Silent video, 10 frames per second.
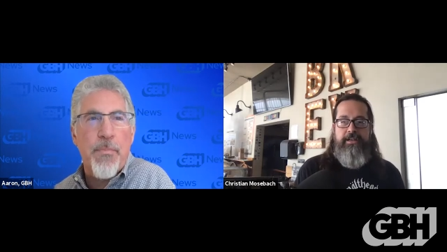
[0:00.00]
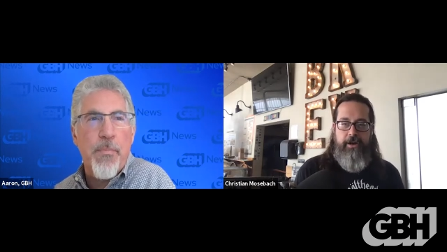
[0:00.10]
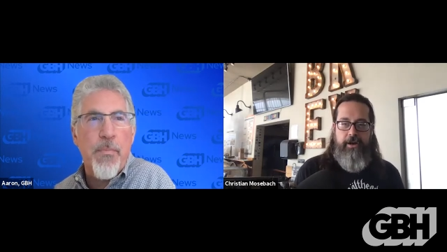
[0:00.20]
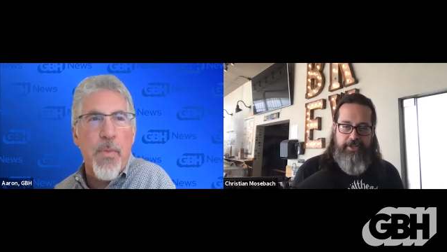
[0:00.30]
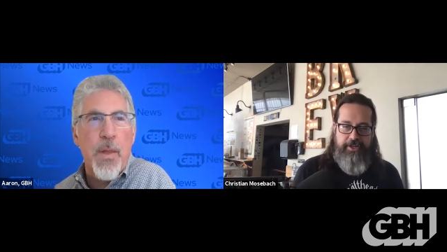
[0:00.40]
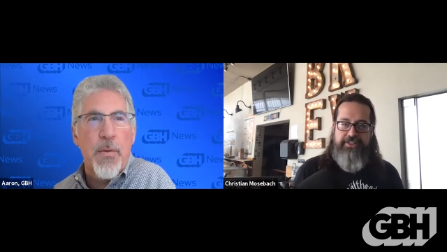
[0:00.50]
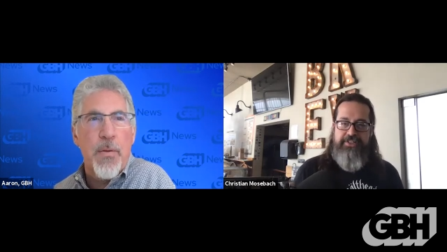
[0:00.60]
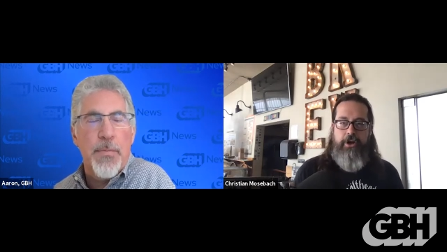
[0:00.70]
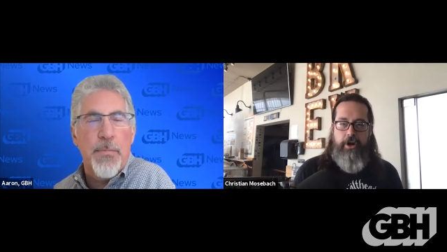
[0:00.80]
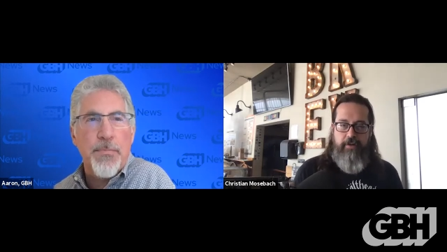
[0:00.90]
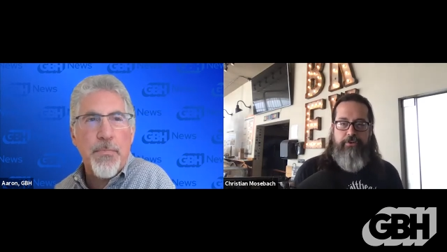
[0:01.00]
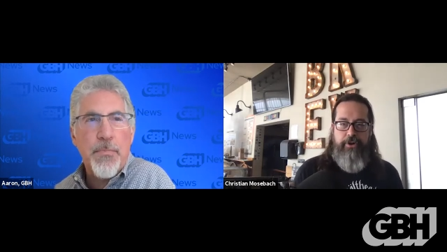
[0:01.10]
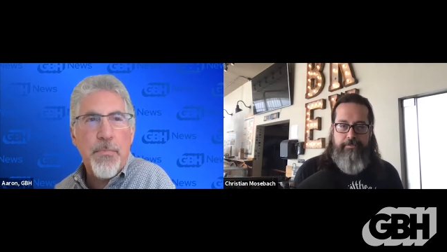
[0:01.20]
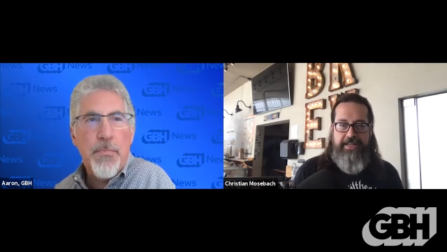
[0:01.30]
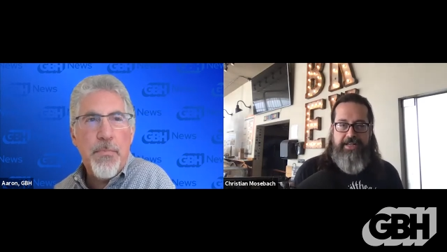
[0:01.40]
Speaker 1: you know you can start
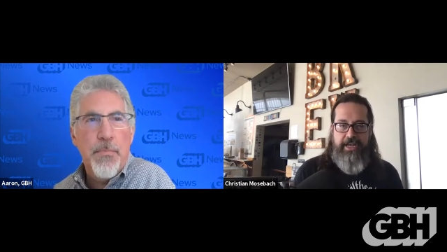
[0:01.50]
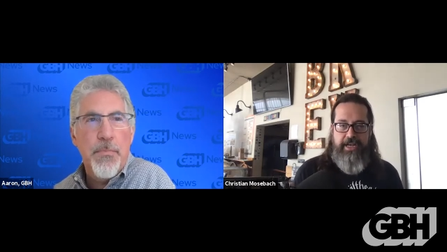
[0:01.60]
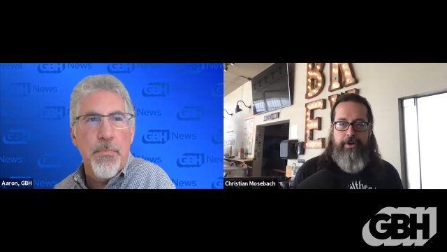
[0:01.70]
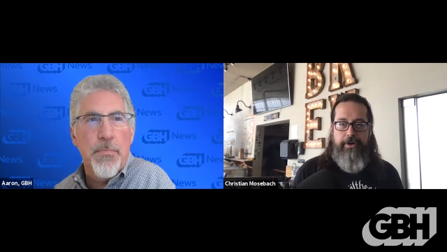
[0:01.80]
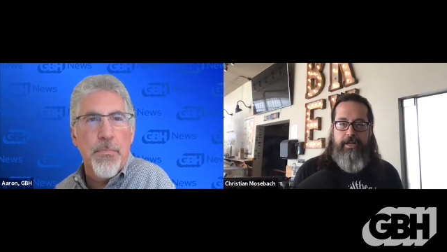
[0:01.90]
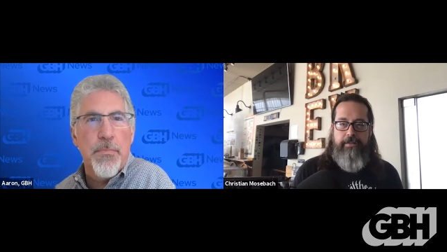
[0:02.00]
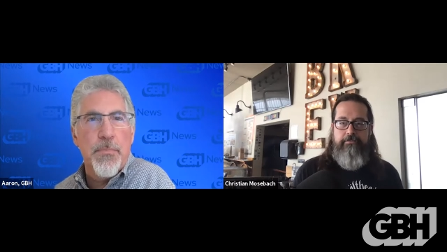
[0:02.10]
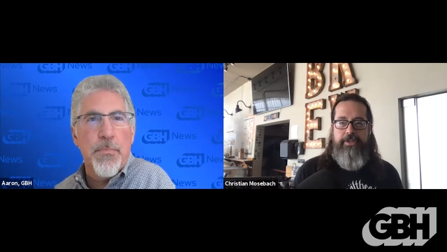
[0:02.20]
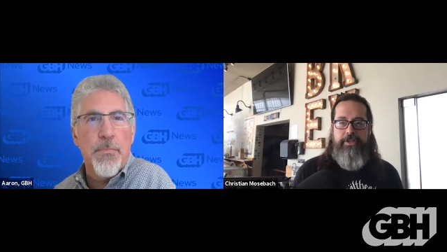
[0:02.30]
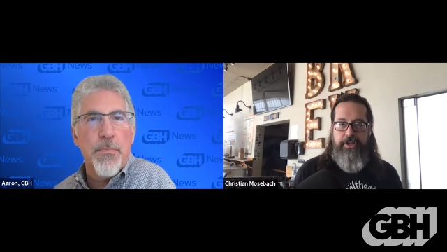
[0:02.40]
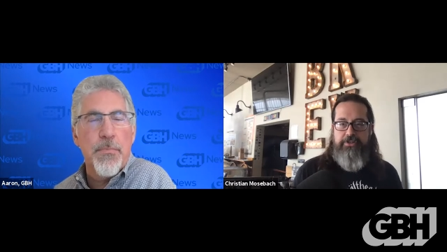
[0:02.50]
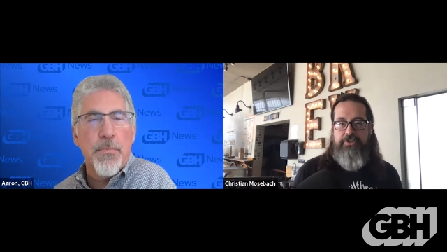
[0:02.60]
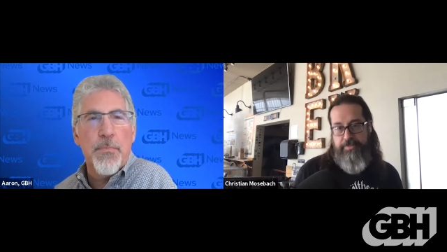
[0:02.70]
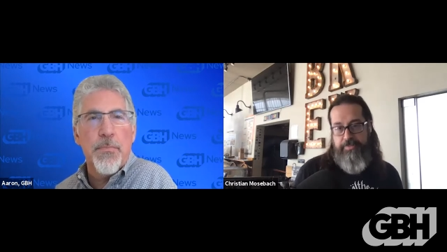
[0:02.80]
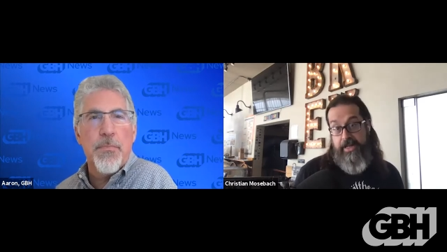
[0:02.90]
off pretty basic, but you can
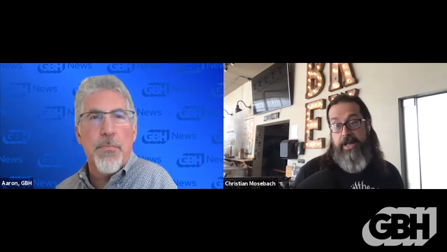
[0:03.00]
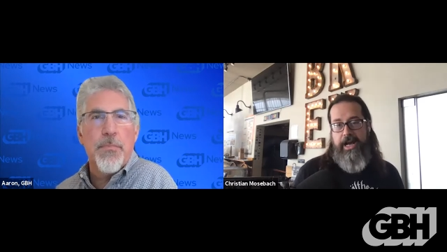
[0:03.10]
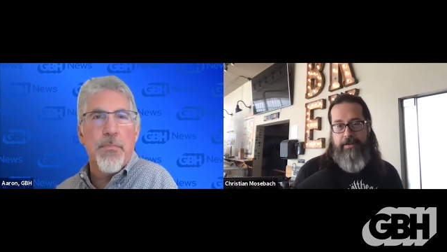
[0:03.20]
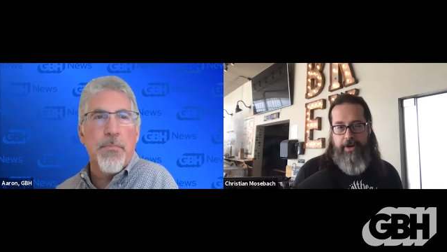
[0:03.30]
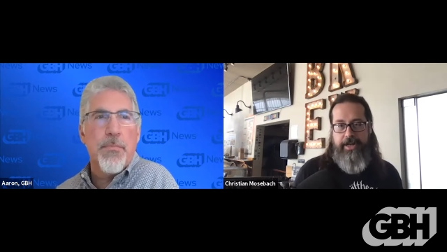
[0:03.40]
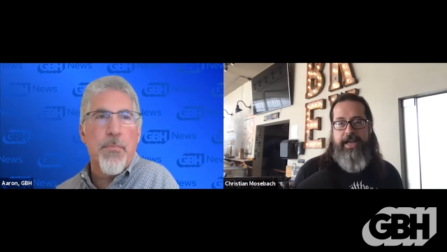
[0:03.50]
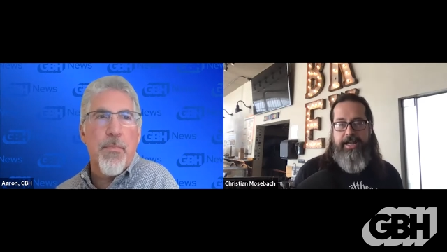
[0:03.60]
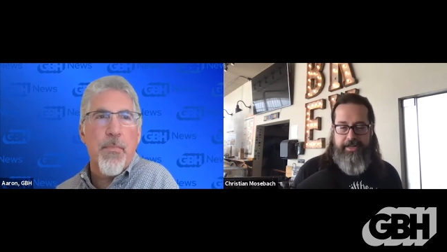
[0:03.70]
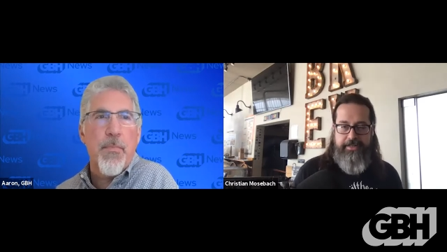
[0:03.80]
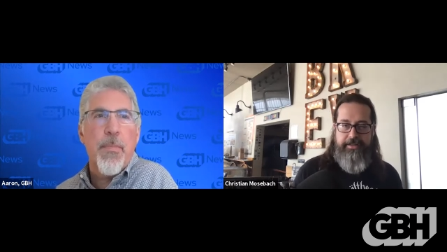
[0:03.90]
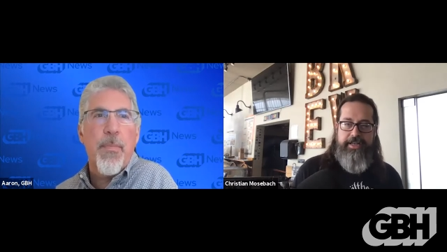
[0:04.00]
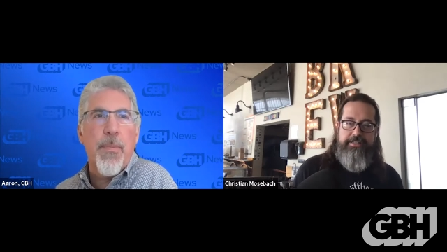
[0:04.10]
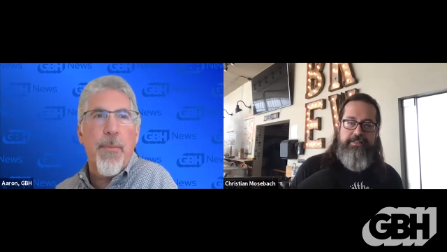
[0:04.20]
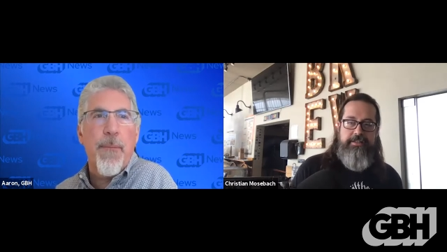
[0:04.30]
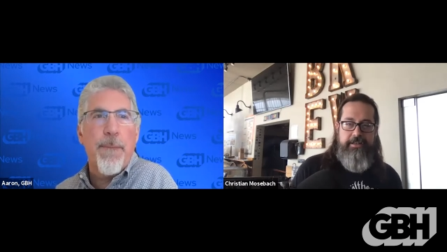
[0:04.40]
also spend a lot of money getting into
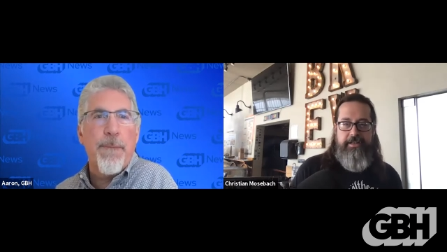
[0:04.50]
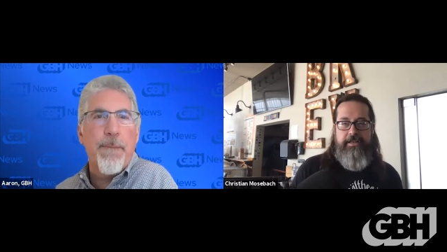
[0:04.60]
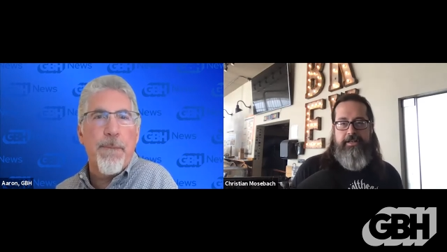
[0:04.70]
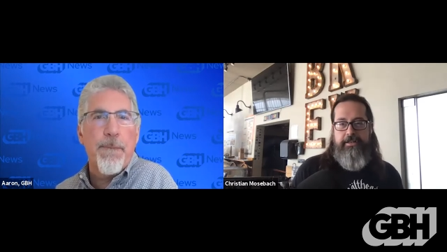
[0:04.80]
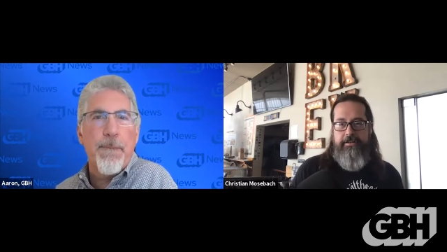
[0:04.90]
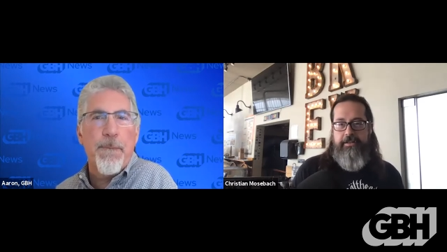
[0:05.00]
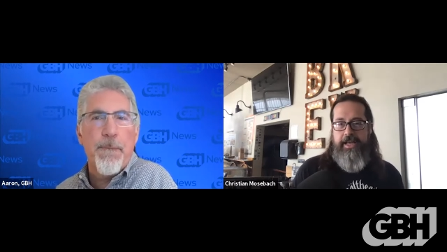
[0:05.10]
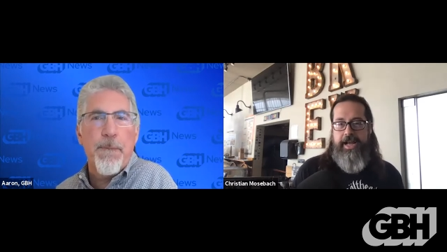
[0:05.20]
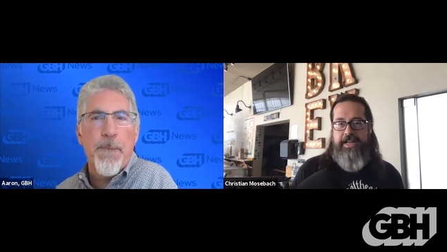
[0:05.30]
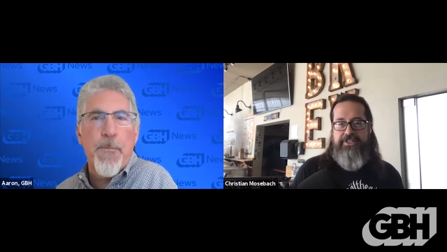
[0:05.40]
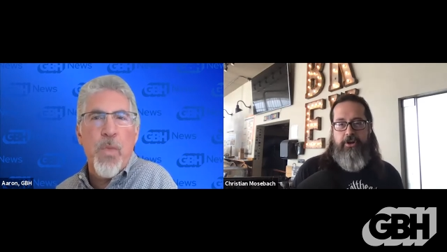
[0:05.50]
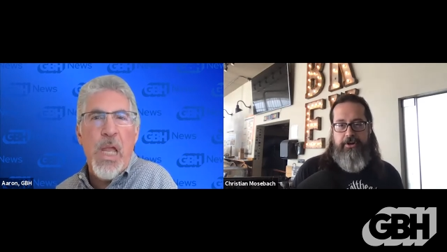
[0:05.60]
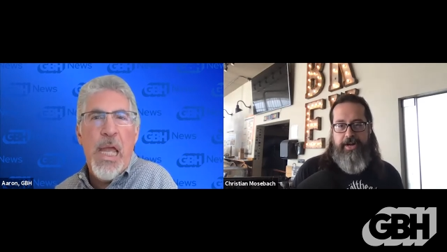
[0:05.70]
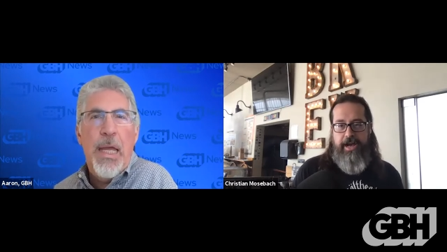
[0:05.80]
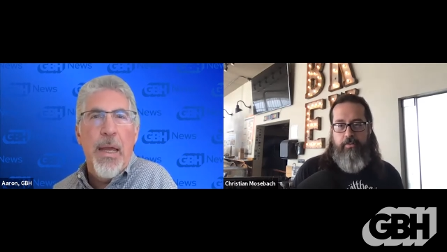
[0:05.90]
this. Like I
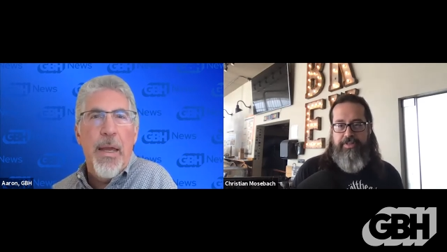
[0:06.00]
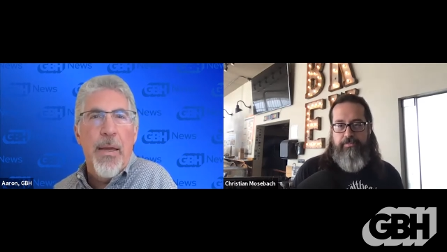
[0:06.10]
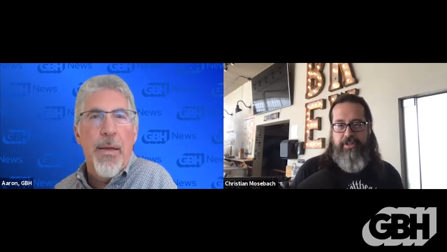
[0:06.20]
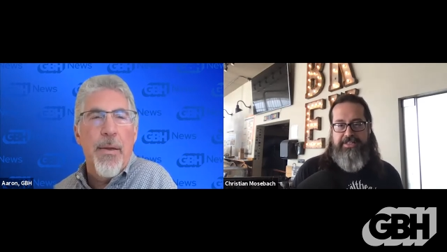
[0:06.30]
started out with a